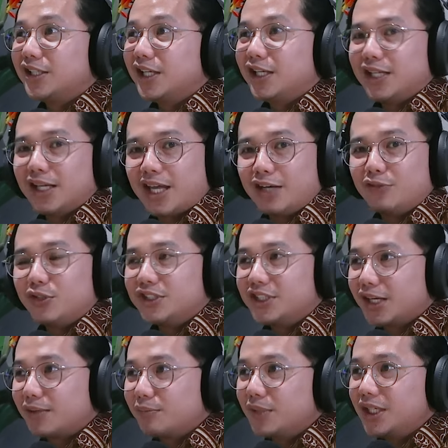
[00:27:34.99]
they can
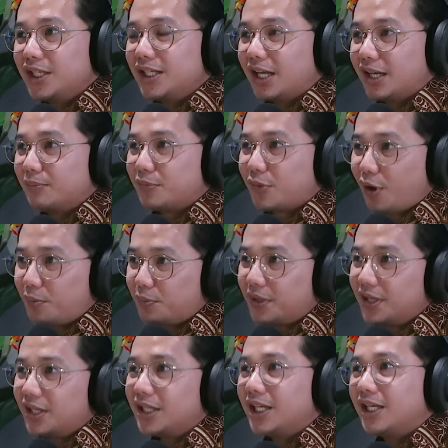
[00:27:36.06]
reject me like
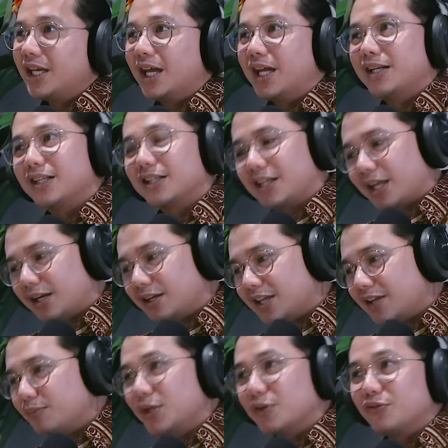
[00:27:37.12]
properly and can
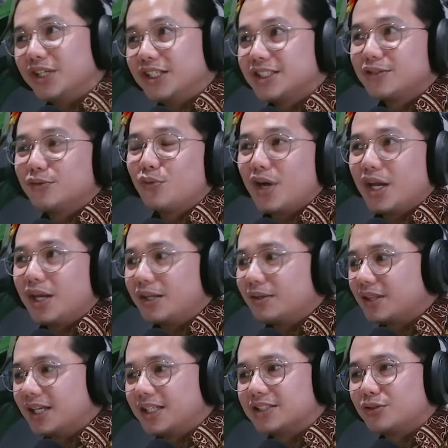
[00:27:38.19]
give me a reason why
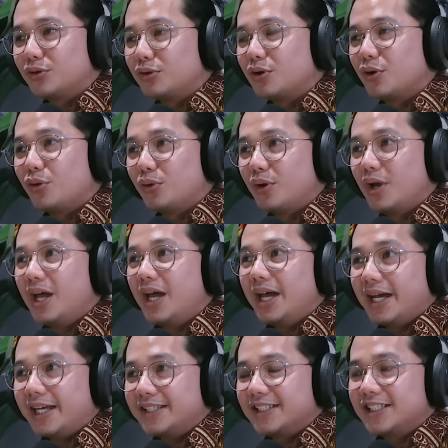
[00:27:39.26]
things don't go
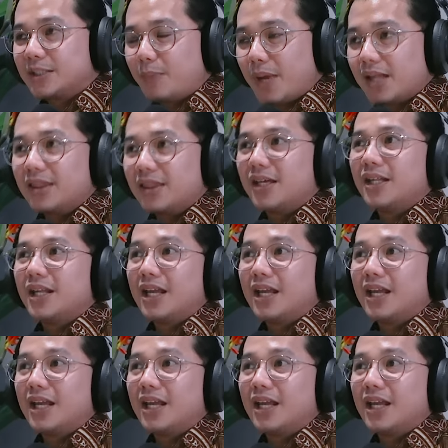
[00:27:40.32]
as expected,